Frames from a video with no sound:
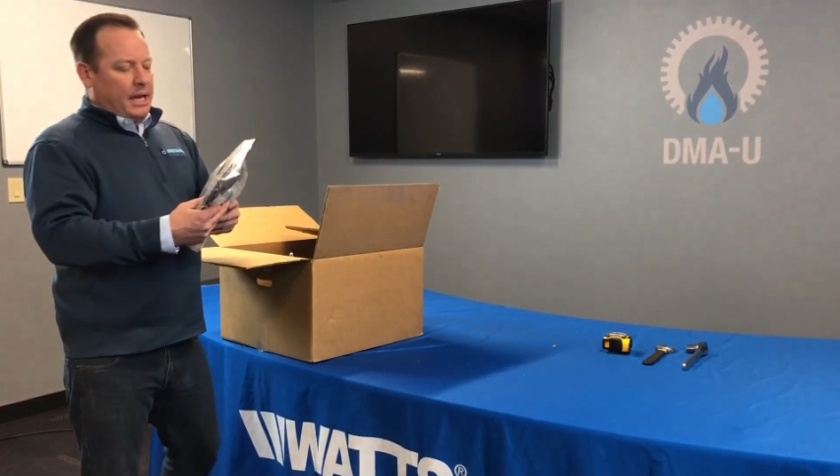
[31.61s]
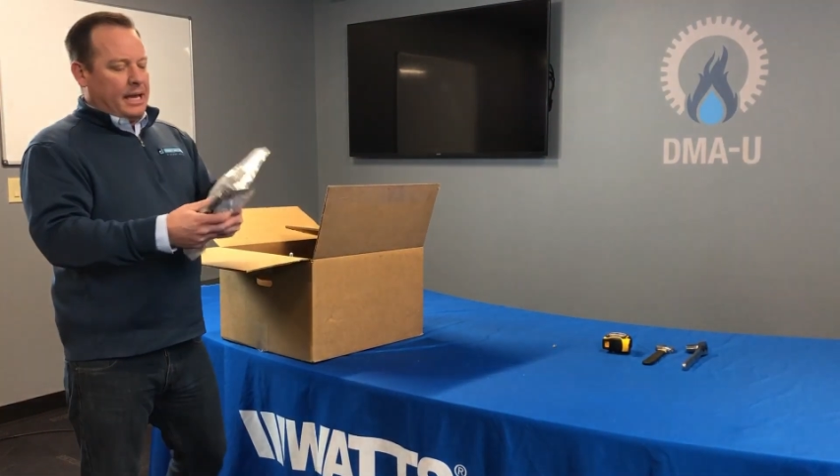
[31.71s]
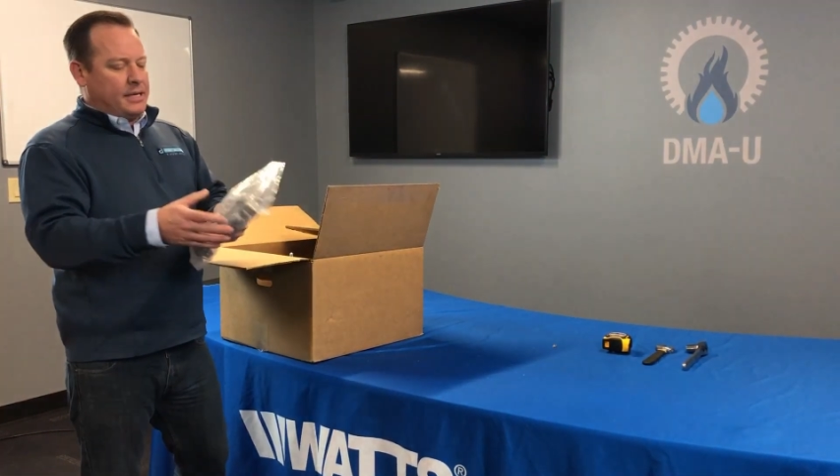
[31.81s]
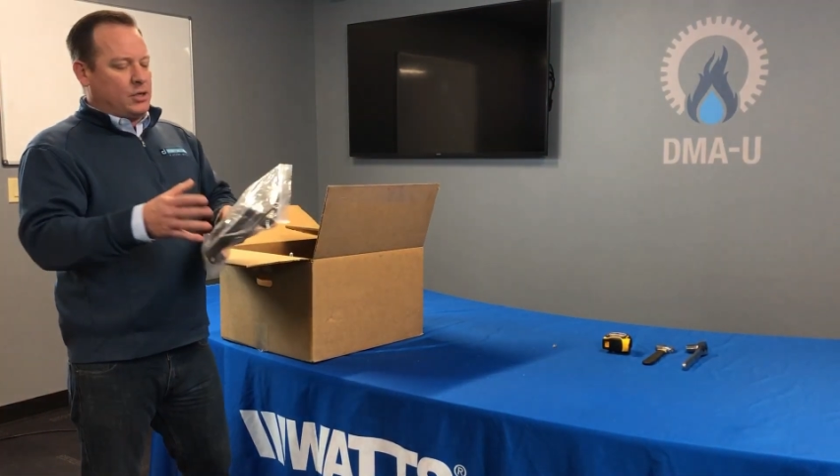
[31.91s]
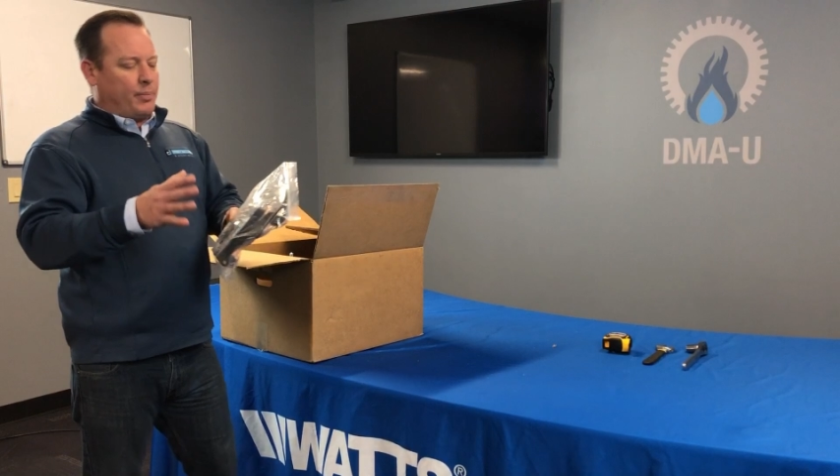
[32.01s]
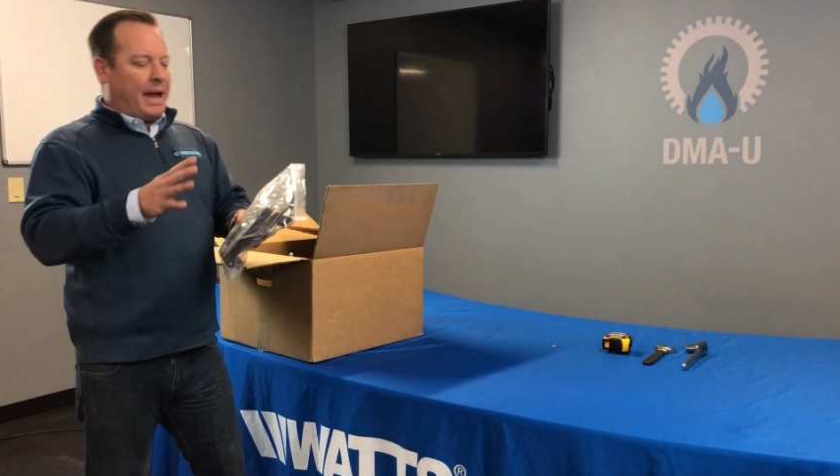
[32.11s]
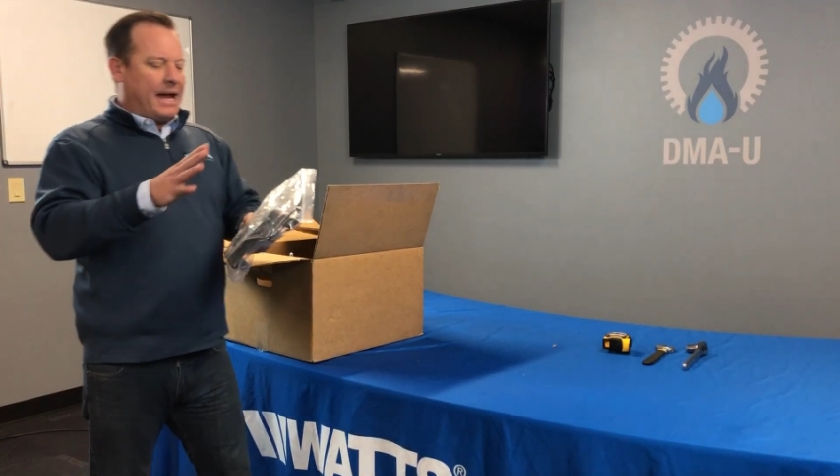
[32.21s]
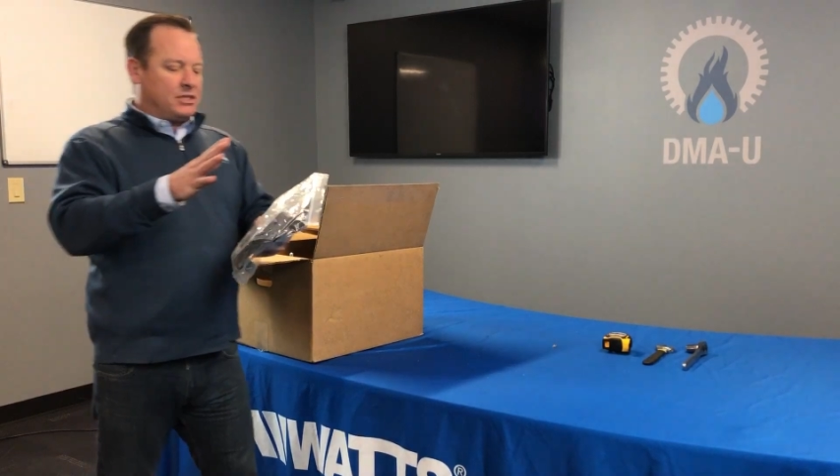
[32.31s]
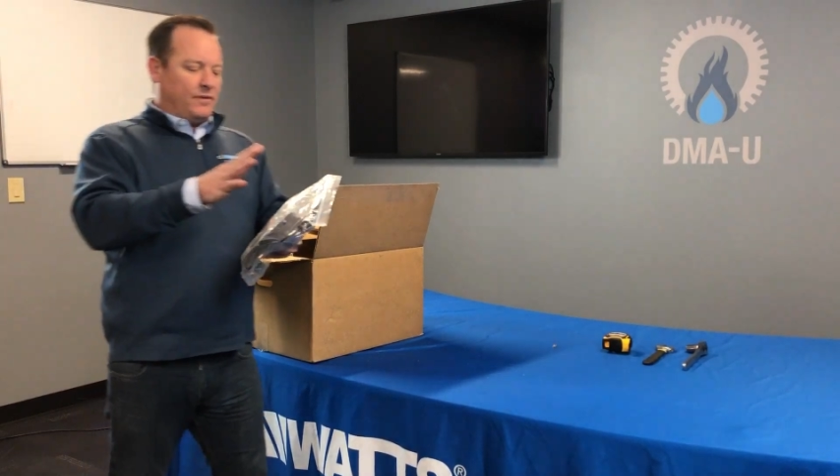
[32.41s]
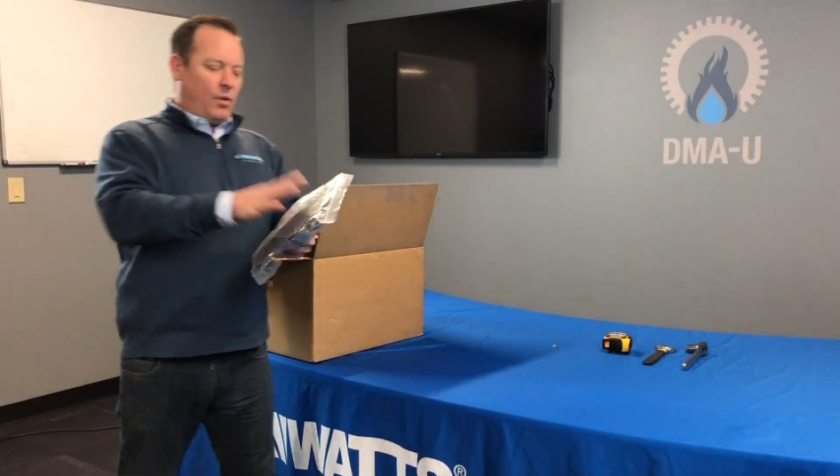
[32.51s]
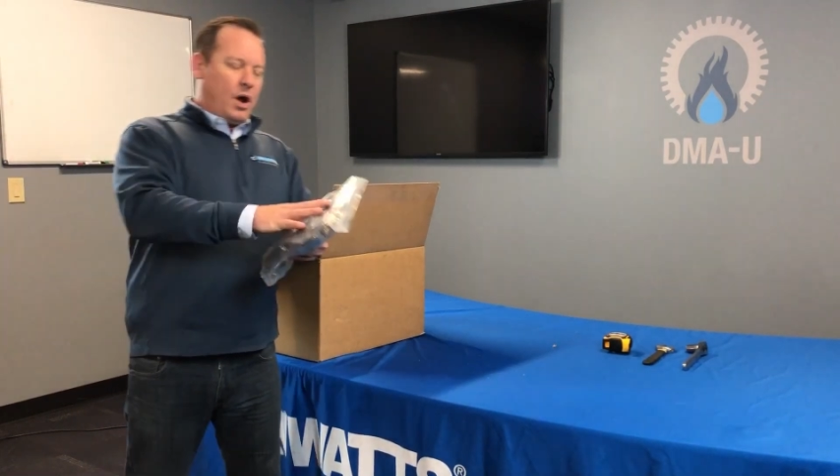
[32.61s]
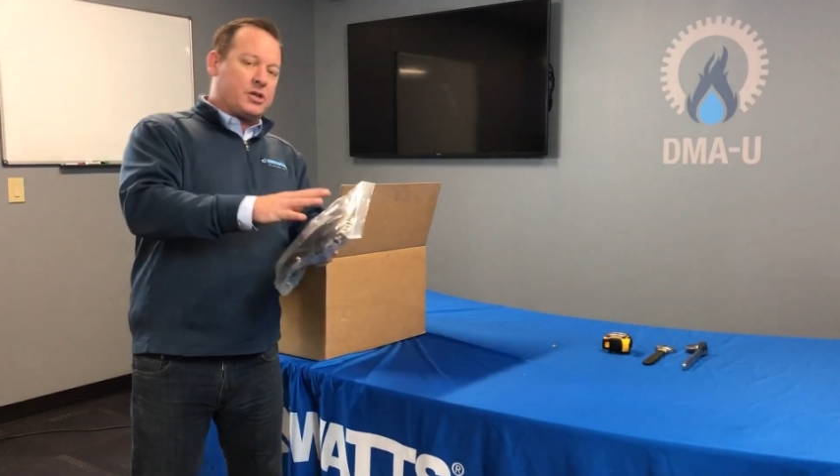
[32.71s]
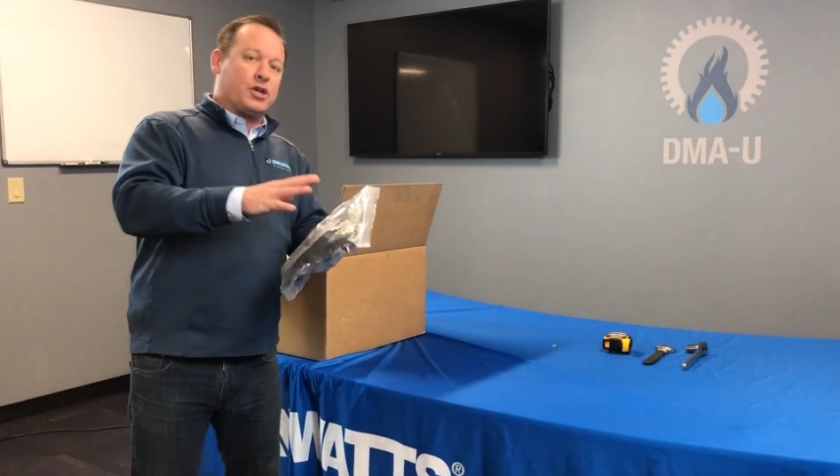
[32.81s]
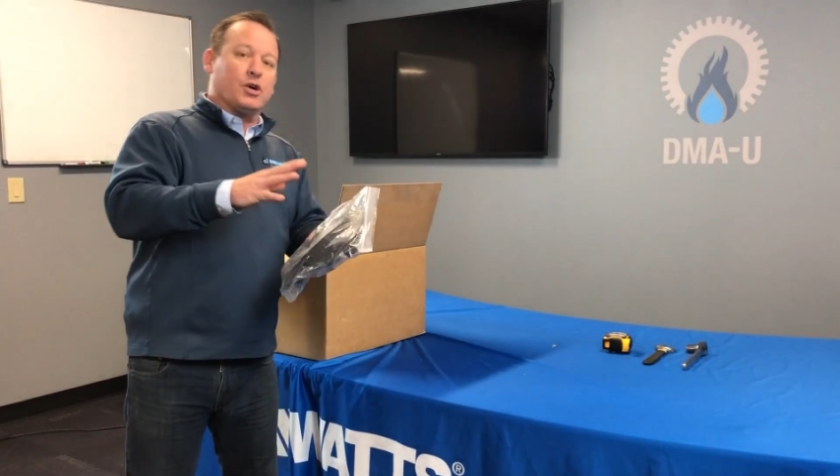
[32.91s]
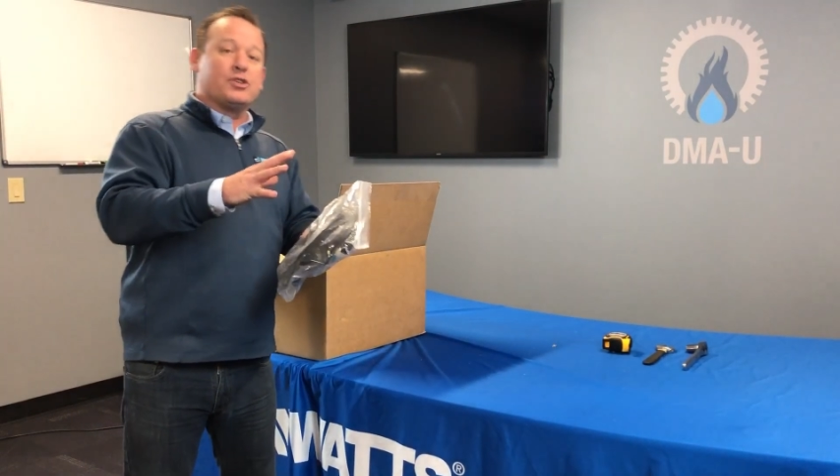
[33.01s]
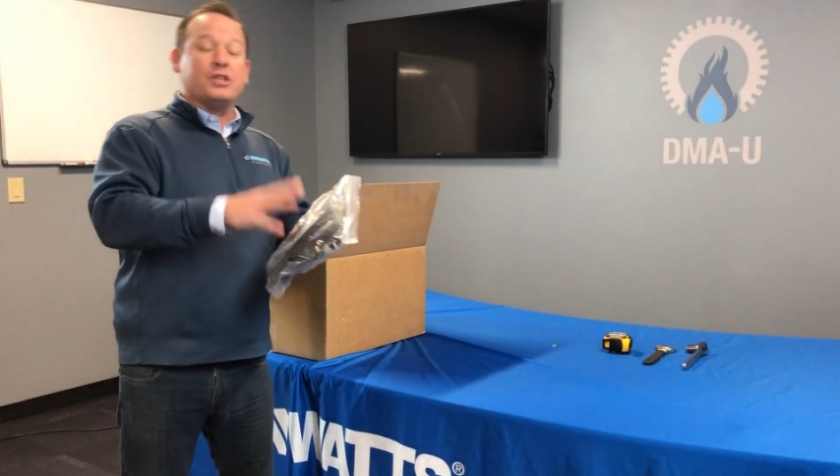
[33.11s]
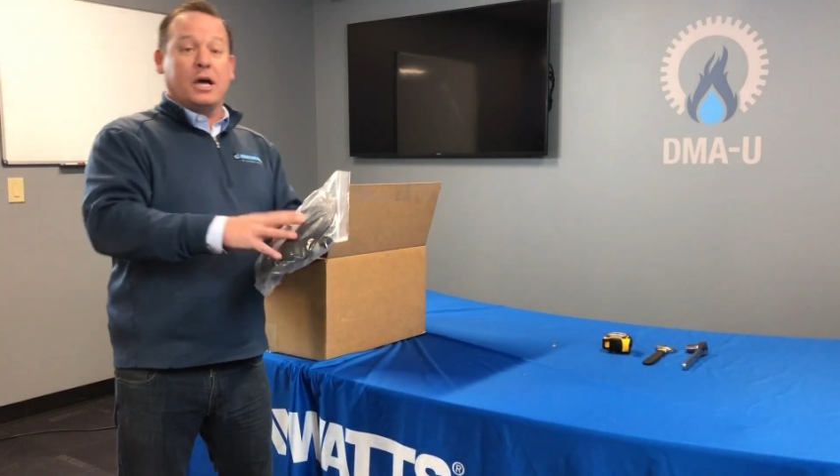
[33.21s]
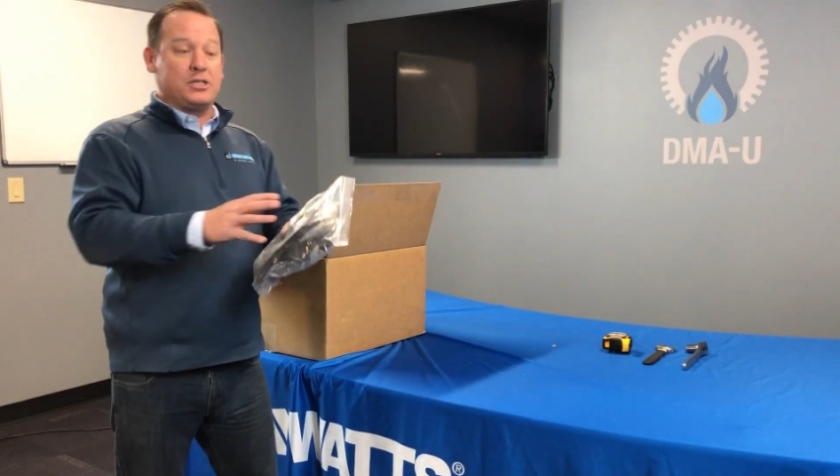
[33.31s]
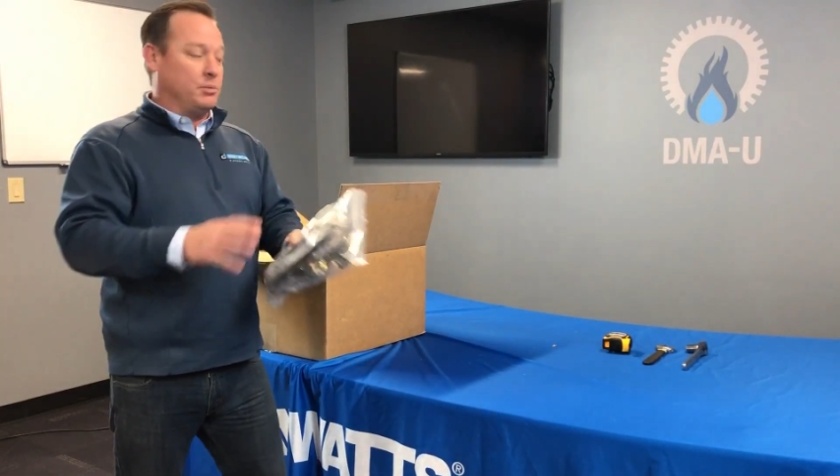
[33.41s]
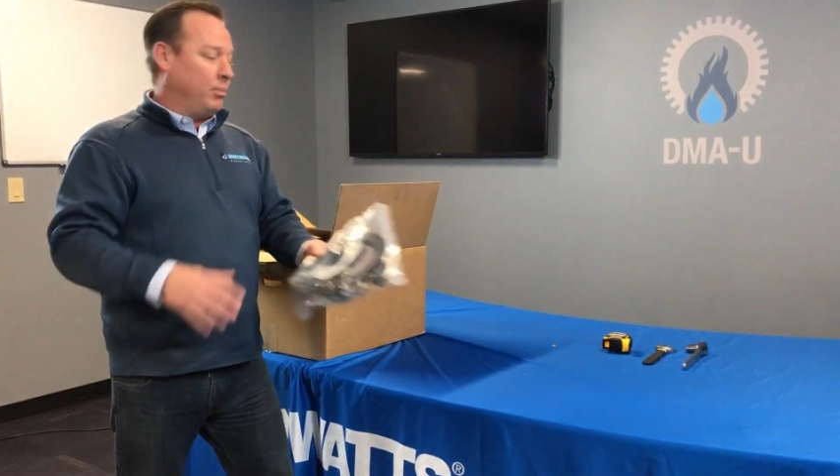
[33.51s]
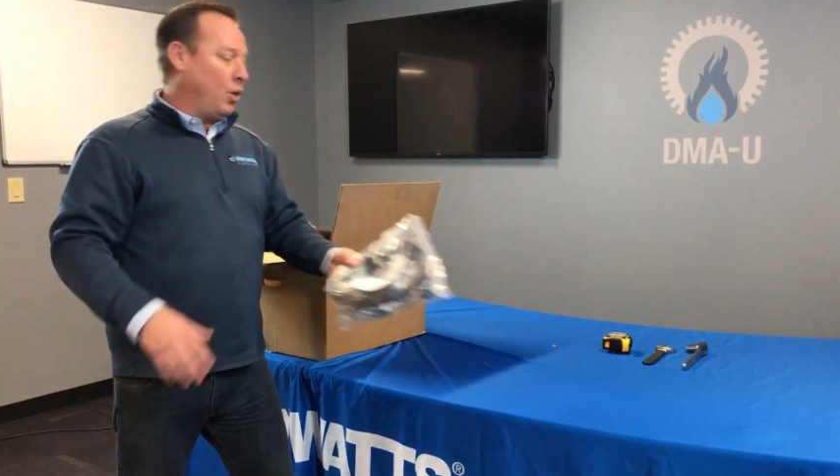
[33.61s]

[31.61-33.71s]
is our bags of washers, nuts, and